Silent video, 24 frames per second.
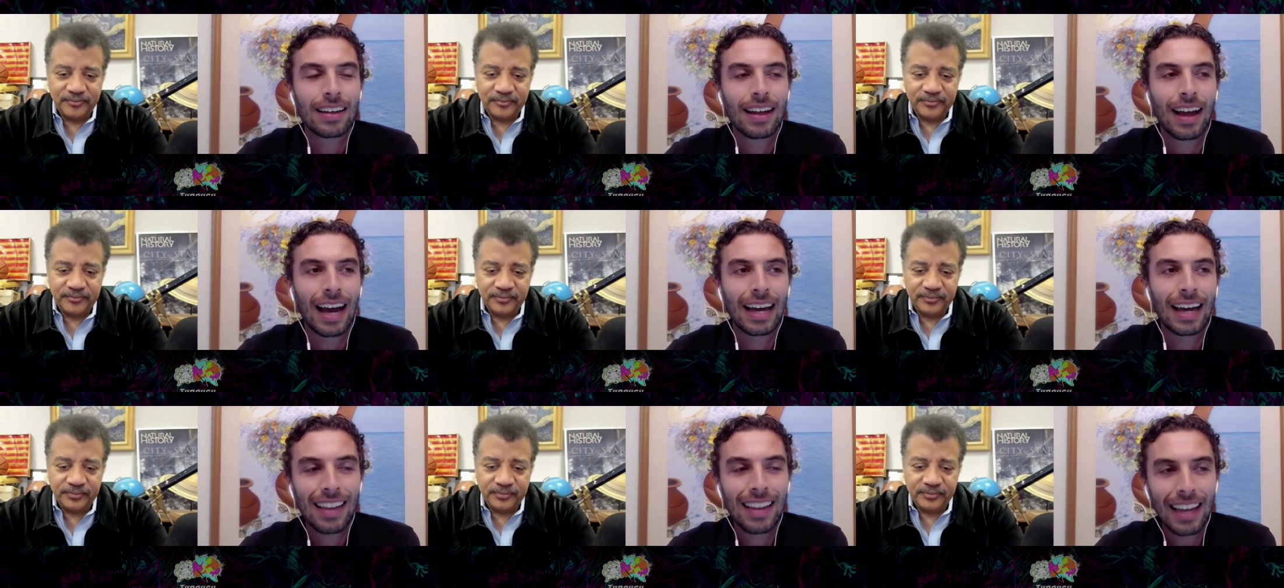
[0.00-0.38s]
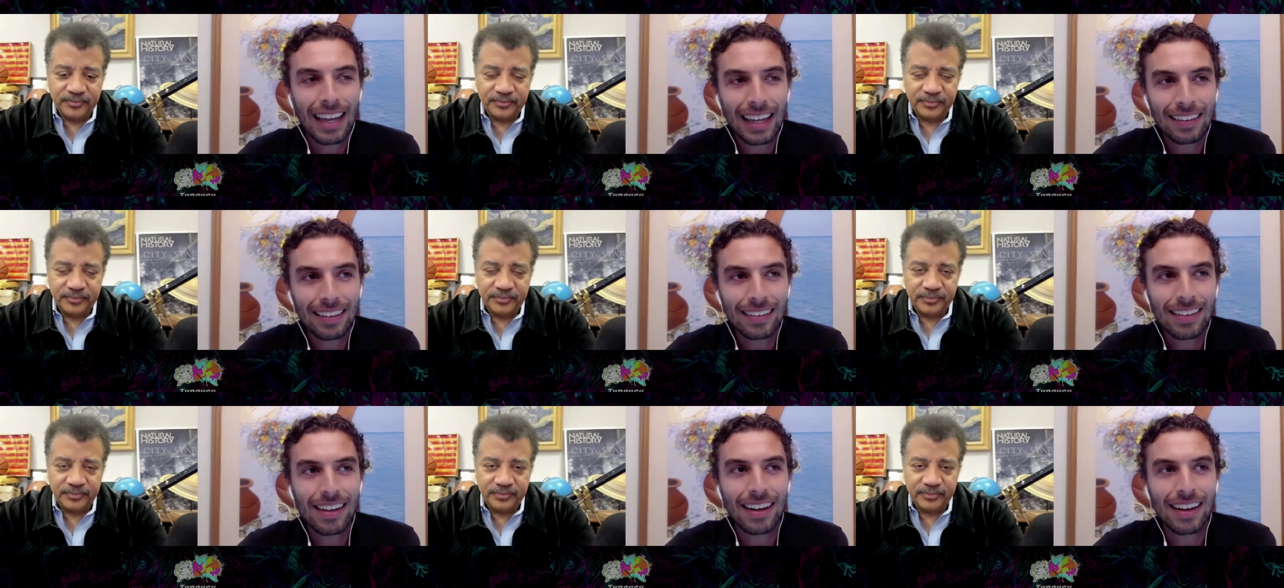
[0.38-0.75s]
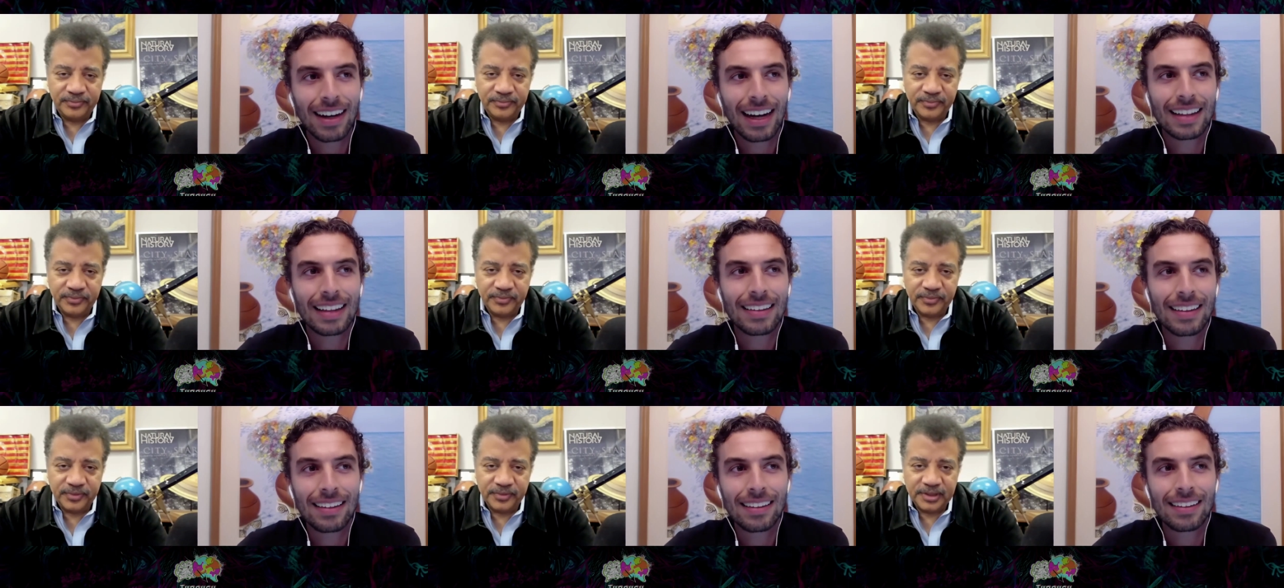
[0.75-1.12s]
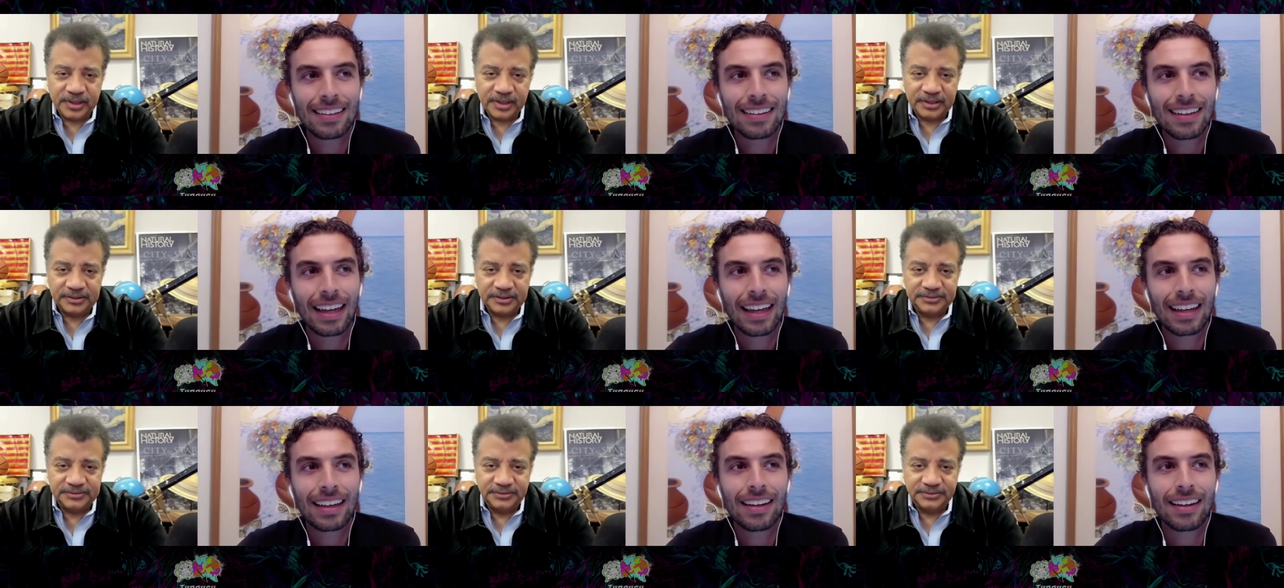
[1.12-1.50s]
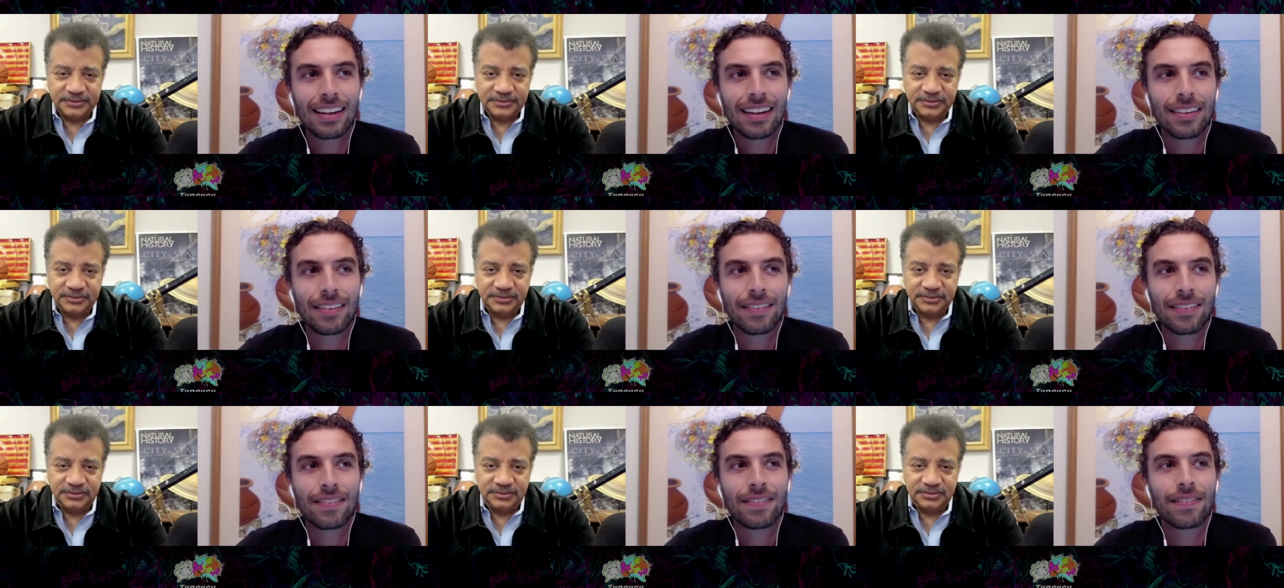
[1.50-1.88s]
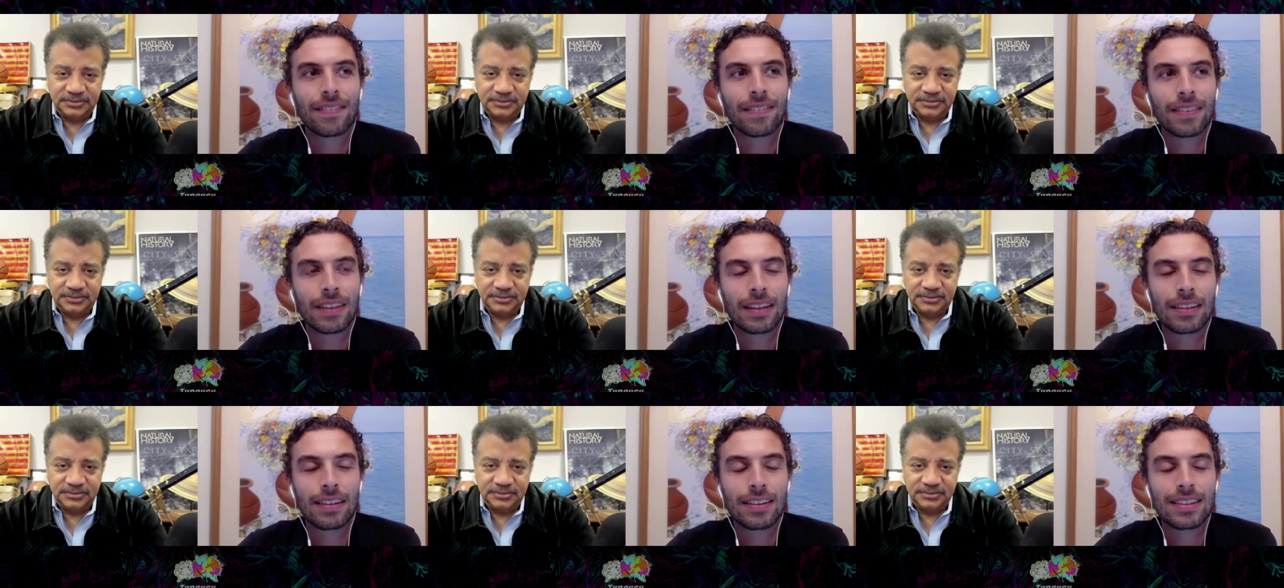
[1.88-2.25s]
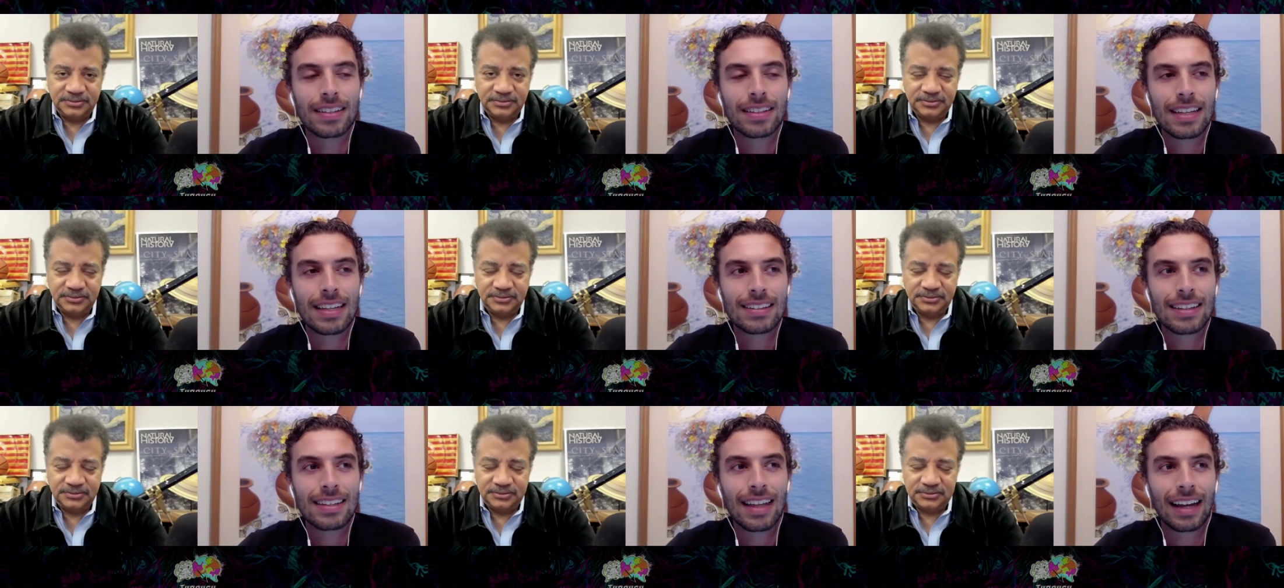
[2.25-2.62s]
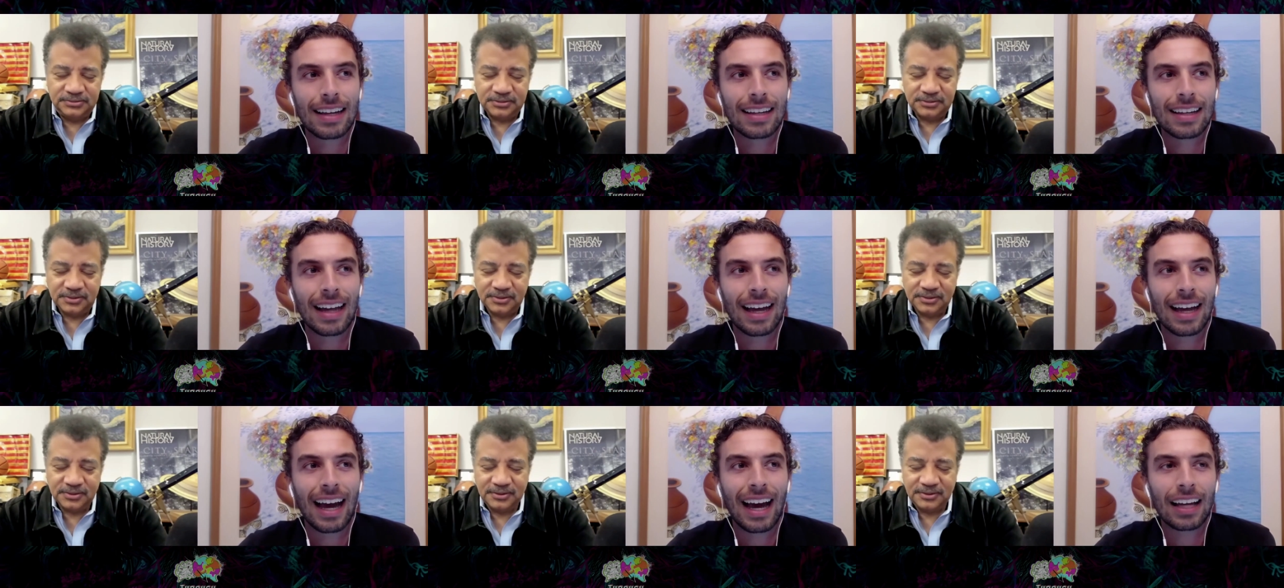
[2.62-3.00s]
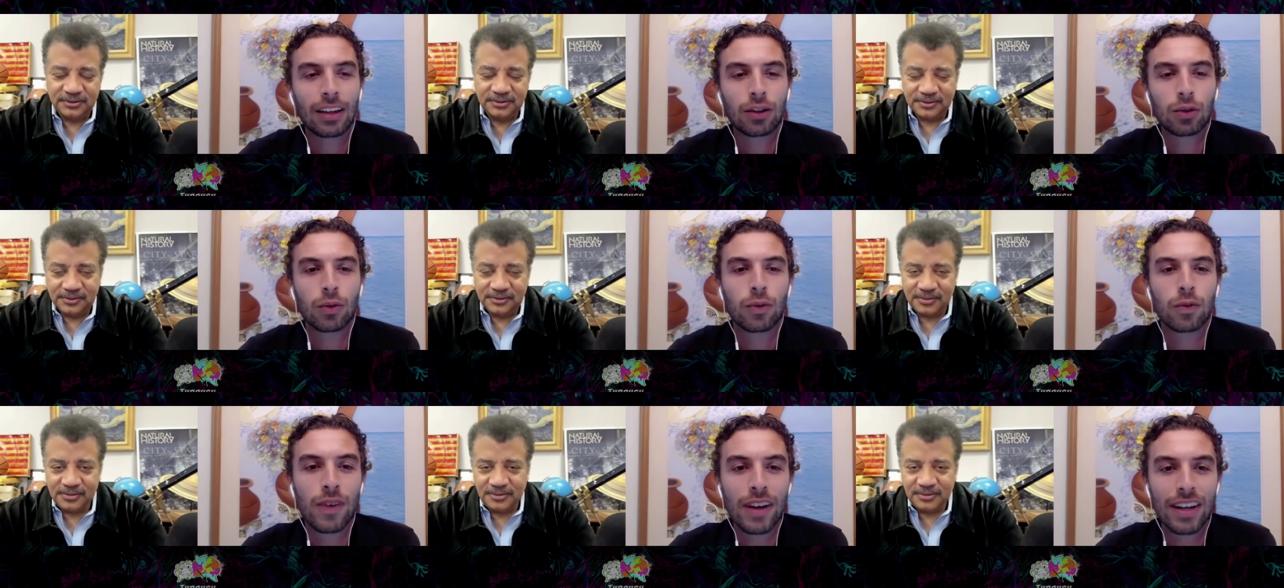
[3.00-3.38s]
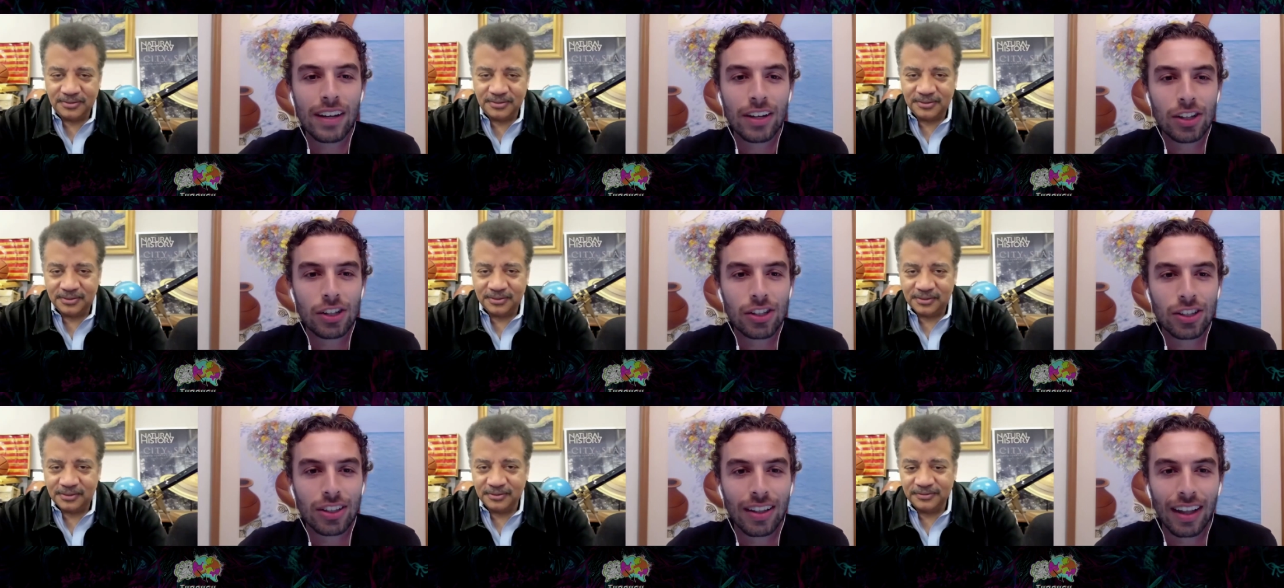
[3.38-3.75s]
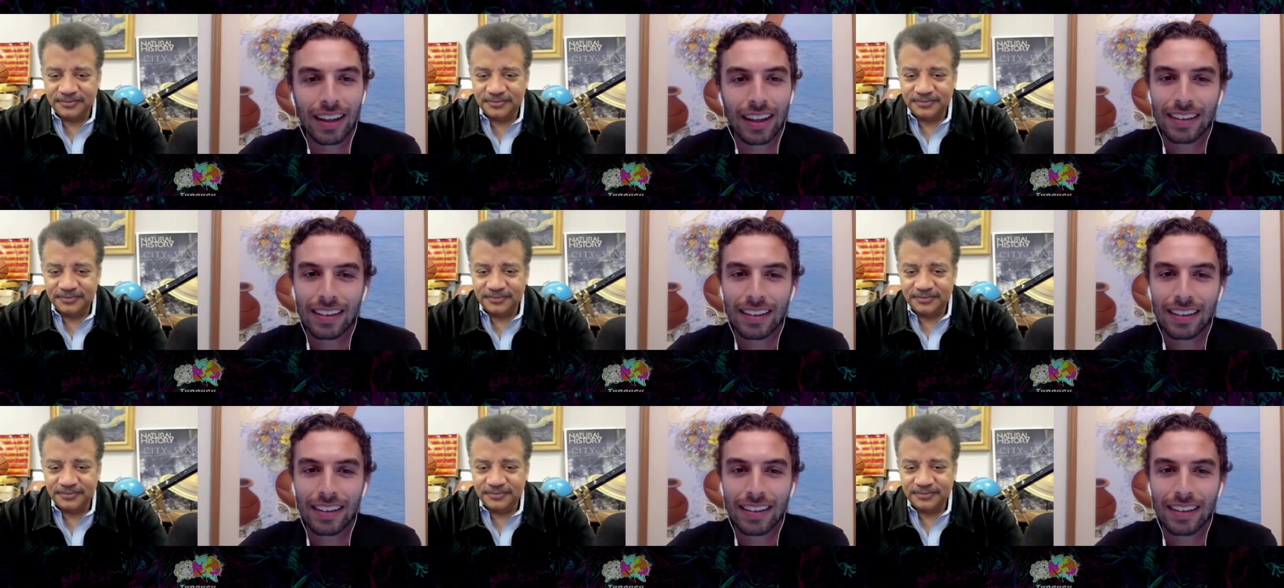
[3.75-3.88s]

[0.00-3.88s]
Speaker 1: I liked it, and I didn't like it in the sense that I had to finish it.